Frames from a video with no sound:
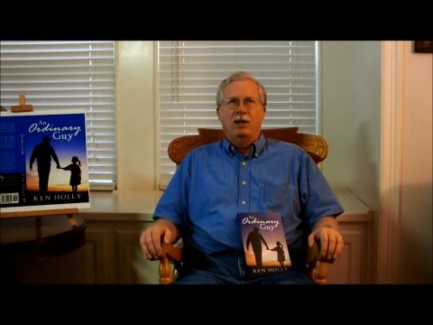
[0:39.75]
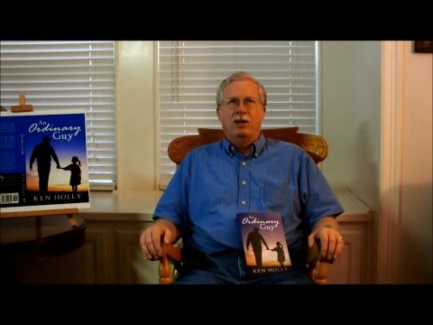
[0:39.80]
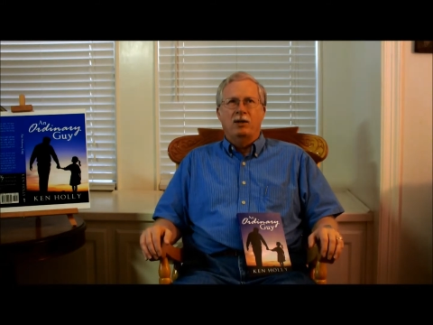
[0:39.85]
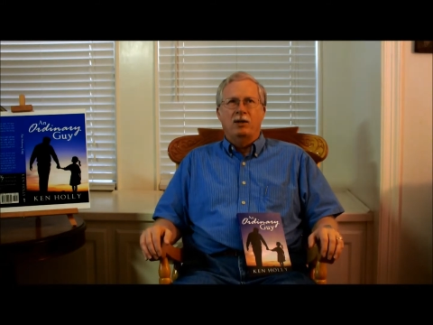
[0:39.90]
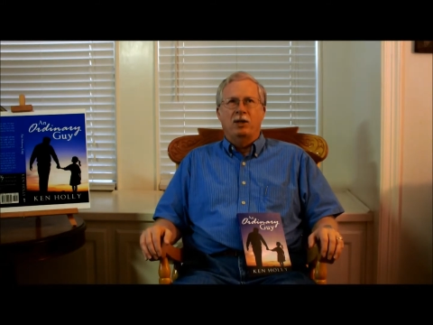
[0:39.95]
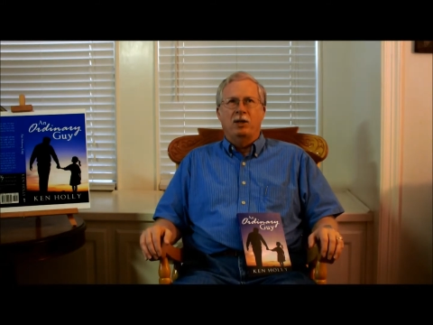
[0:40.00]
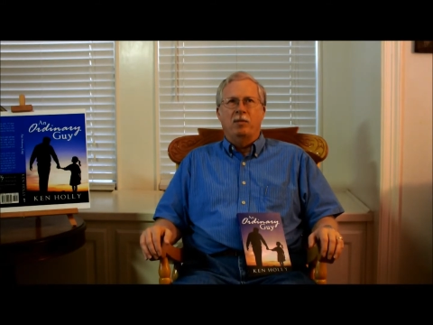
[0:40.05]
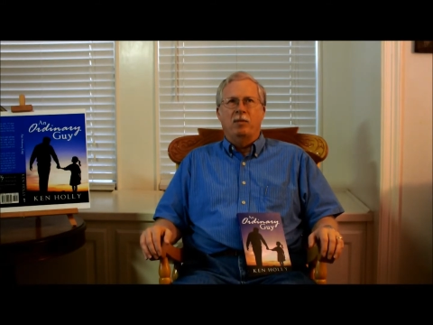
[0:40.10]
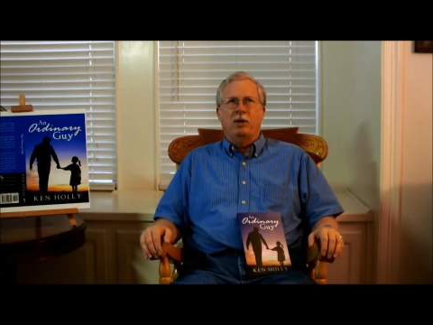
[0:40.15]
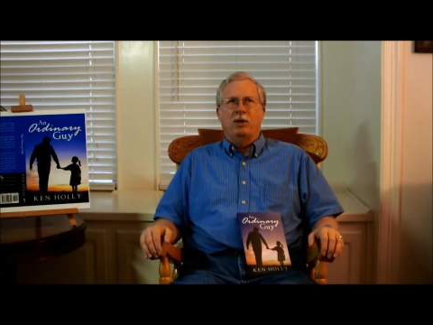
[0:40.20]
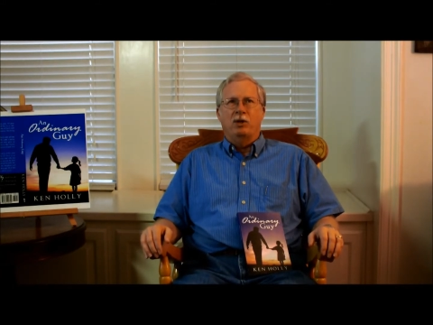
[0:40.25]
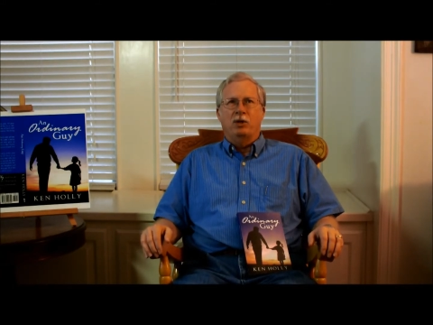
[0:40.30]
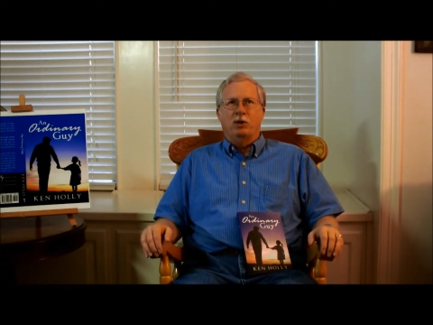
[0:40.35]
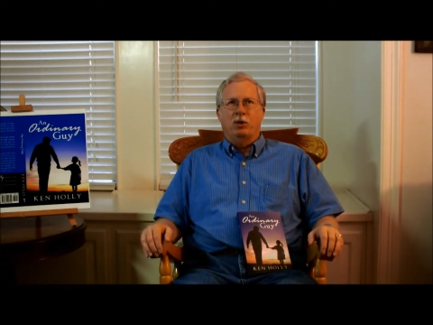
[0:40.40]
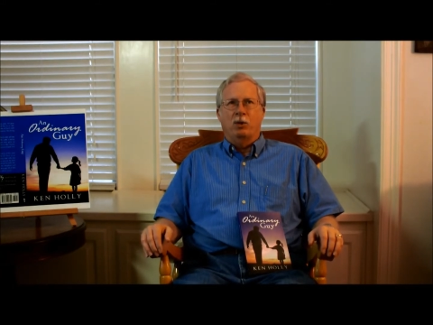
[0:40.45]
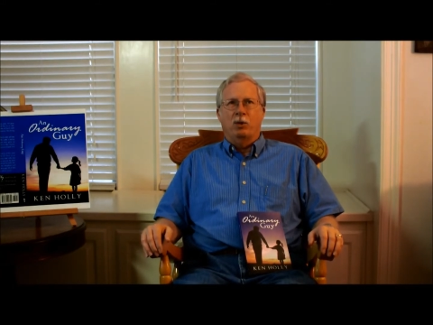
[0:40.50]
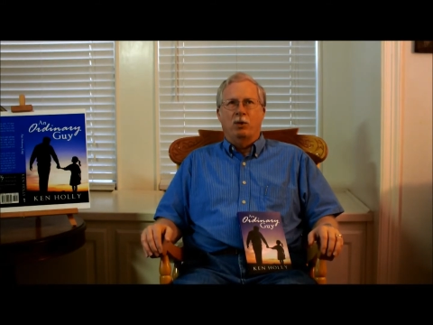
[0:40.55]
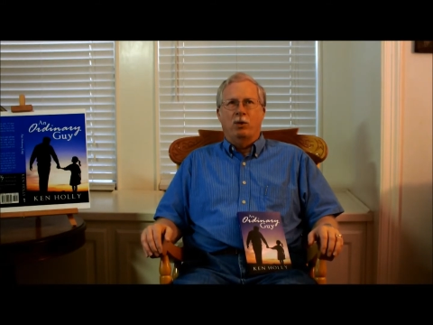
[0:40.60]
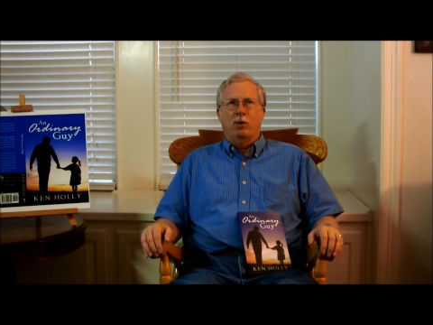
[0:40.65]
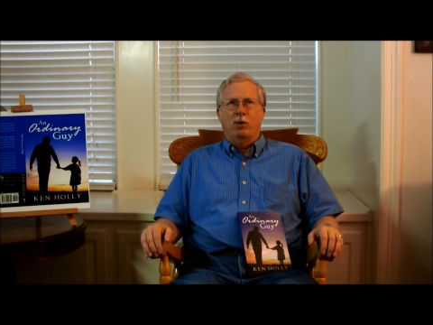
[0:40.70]
Some of the
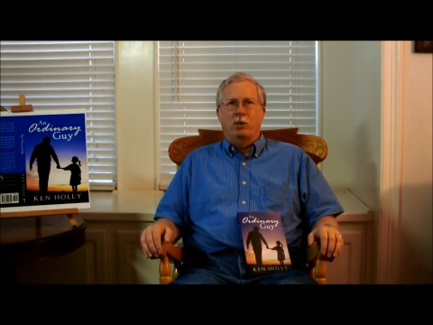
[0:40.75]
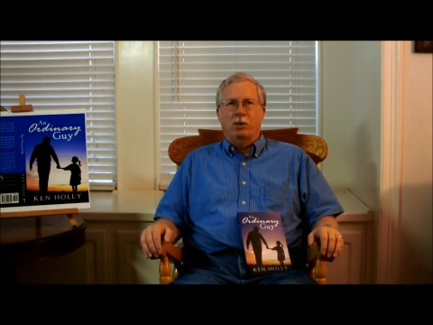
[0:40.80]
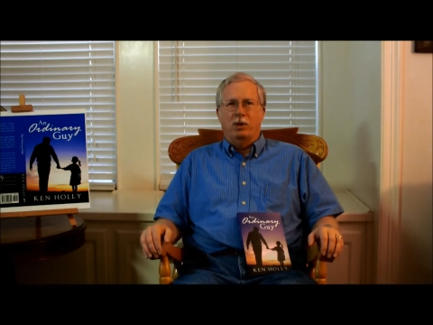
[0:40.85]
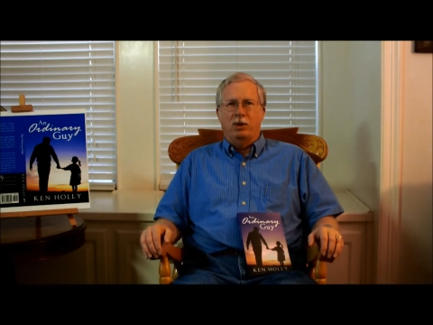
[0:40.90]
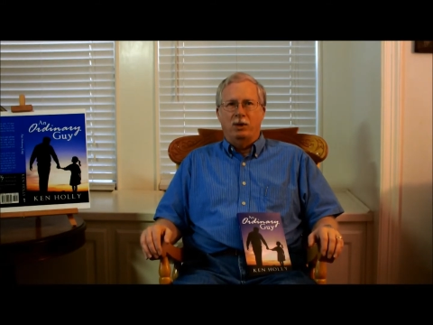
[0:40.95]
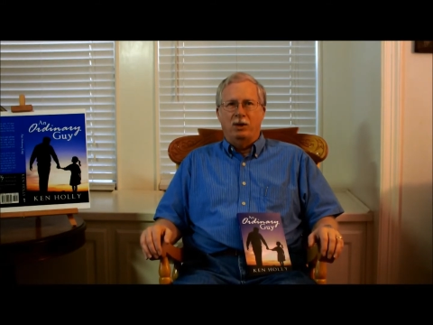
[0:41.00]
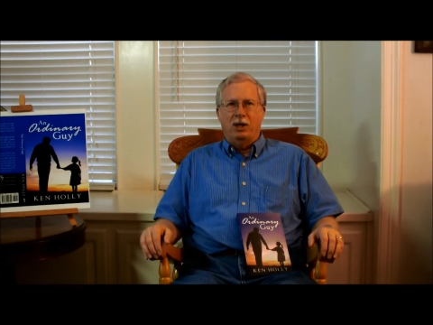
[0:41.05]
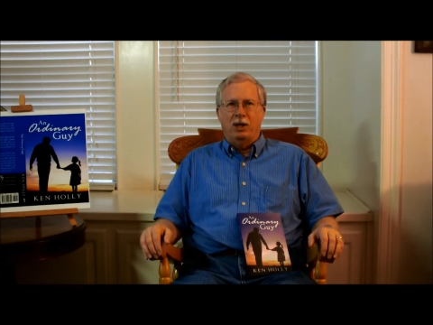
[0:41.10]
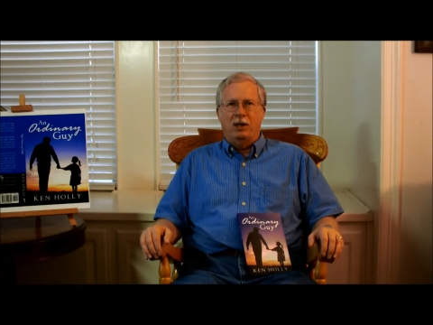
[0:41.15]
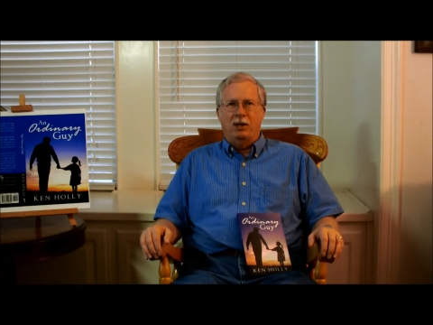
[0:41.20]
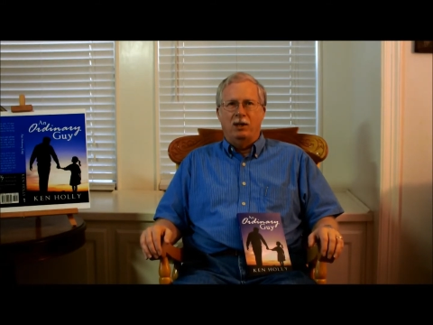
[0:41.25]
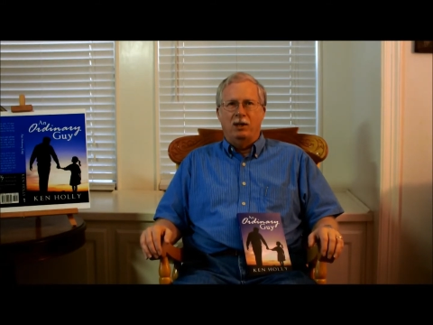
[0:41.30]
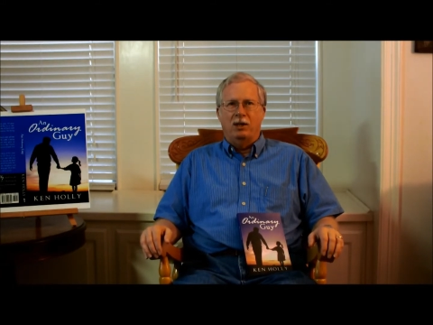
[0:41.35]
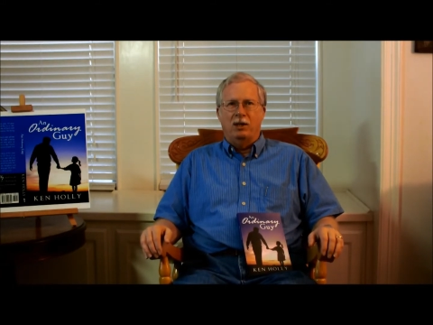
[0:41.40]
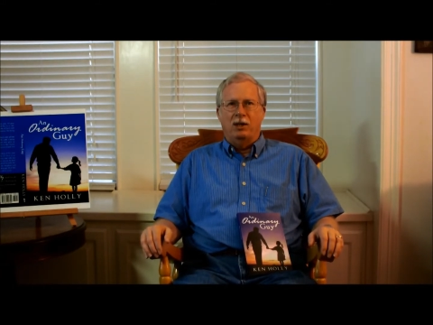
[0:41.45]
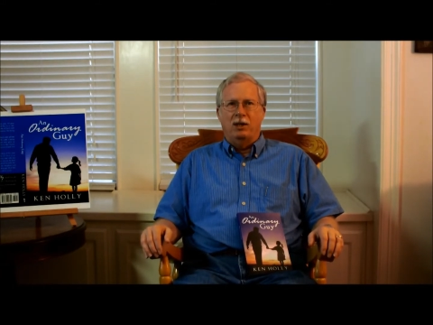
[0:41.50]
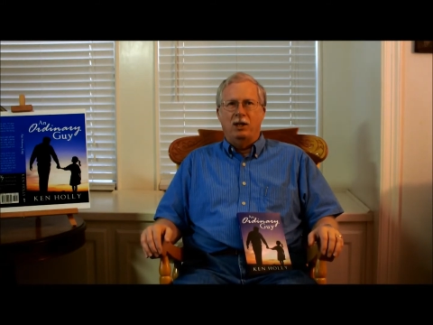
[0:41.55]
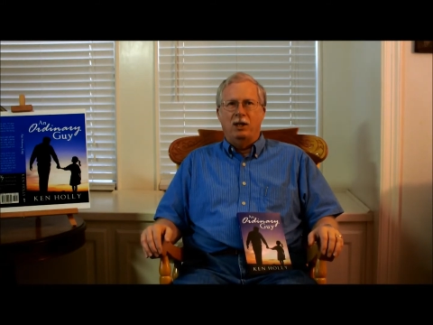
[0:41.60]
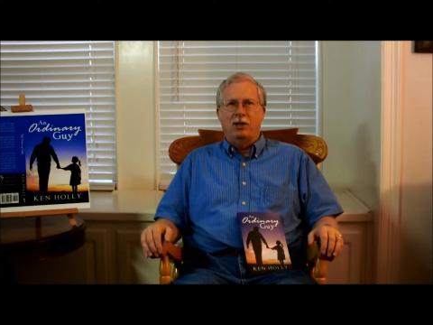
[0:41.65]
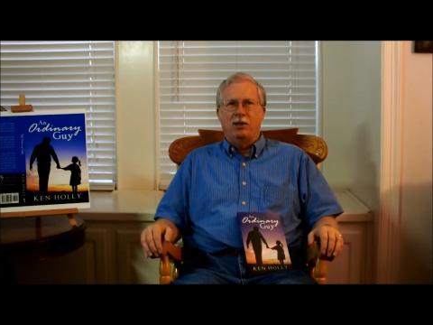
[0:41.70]
stories were intended
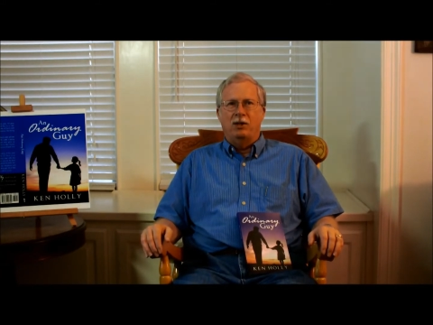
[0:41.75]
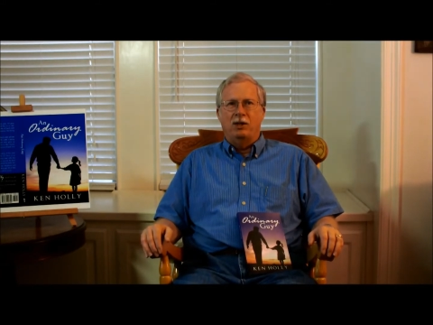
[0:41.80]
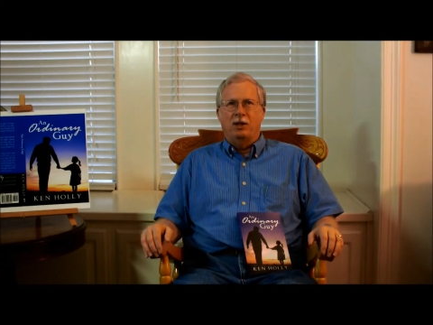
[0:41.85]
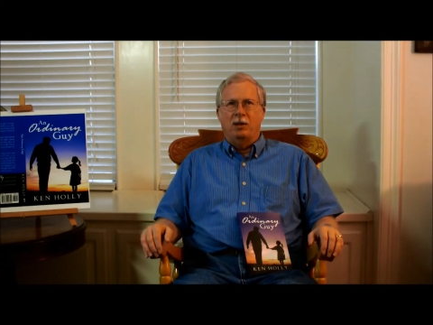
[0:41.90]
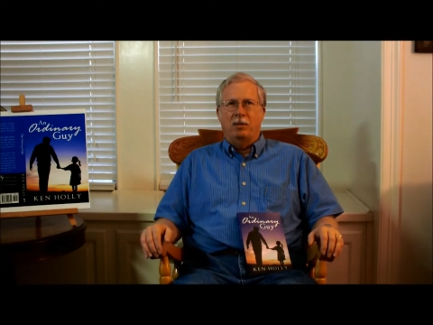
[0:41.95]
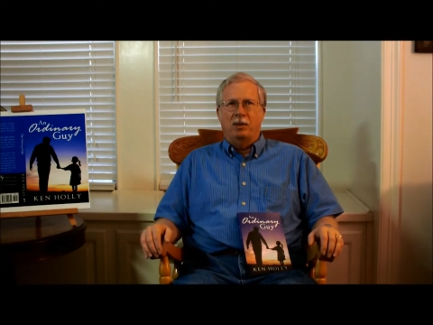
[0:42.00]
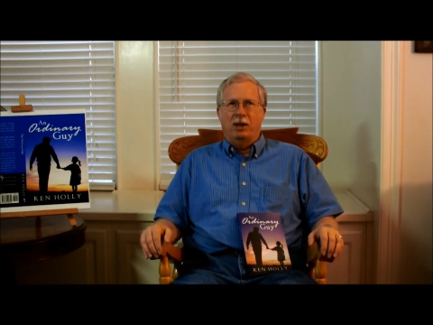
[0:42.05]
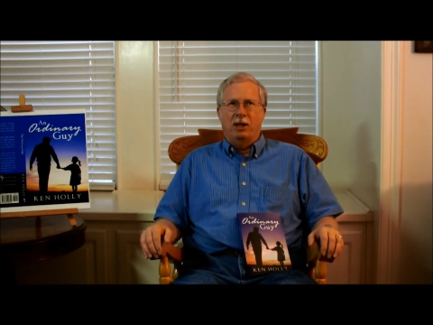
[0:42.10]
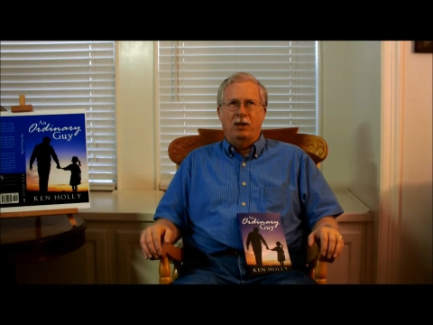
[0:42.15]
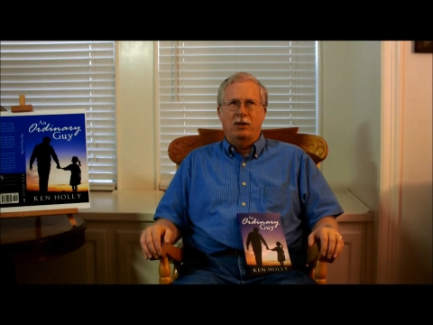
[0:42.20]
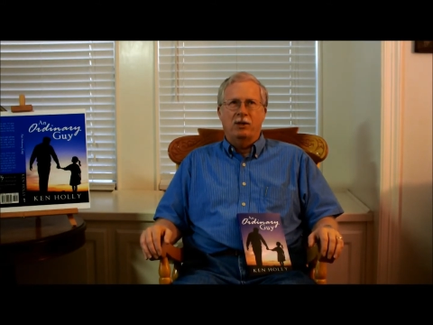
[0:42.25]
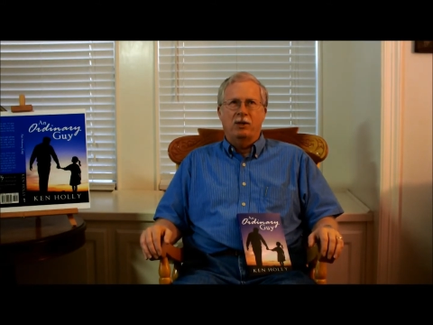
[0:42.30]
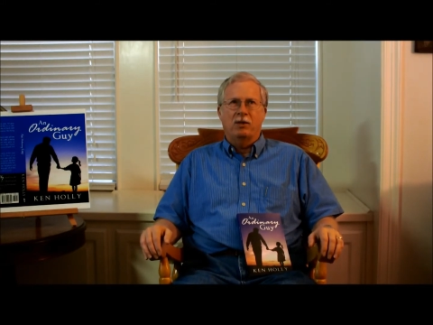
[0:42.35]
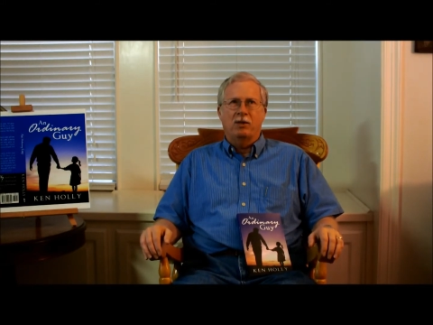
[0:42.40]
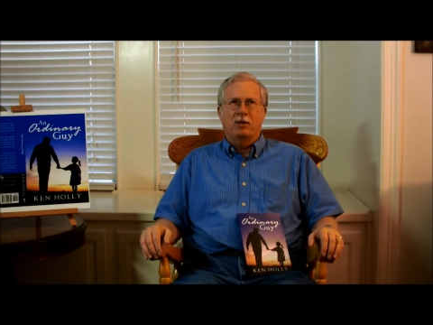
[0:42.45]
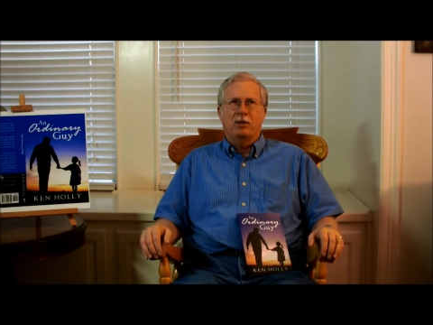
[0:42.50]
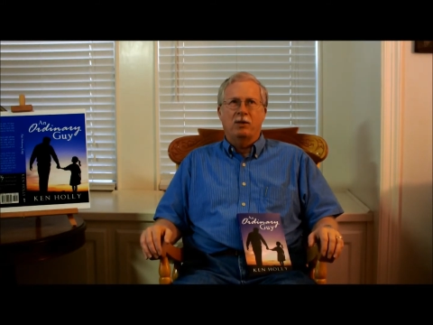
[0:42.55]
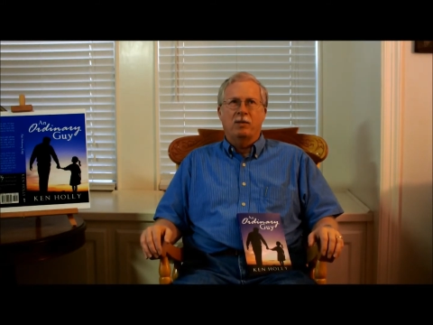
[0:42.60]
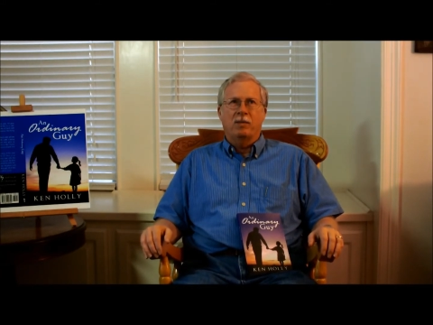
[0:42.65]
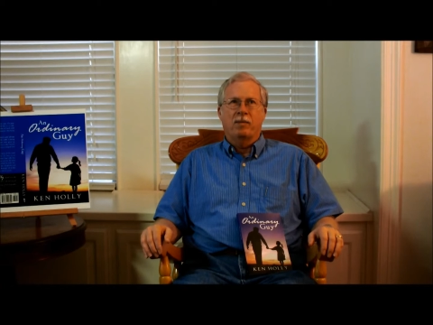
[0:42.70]
to teach them
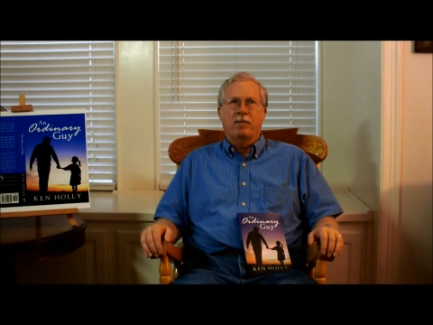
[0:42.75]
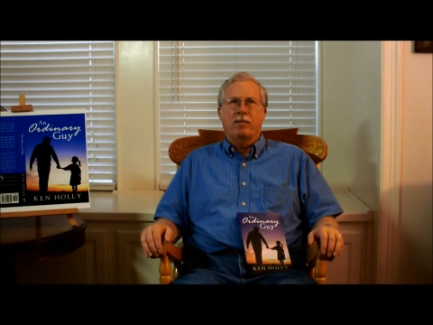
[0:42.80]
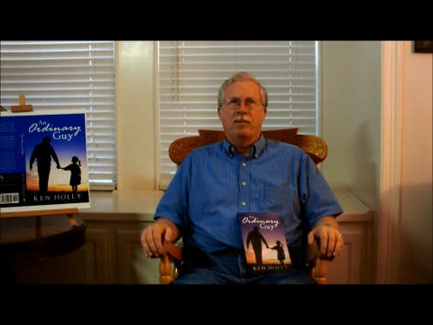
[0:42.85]
lessons.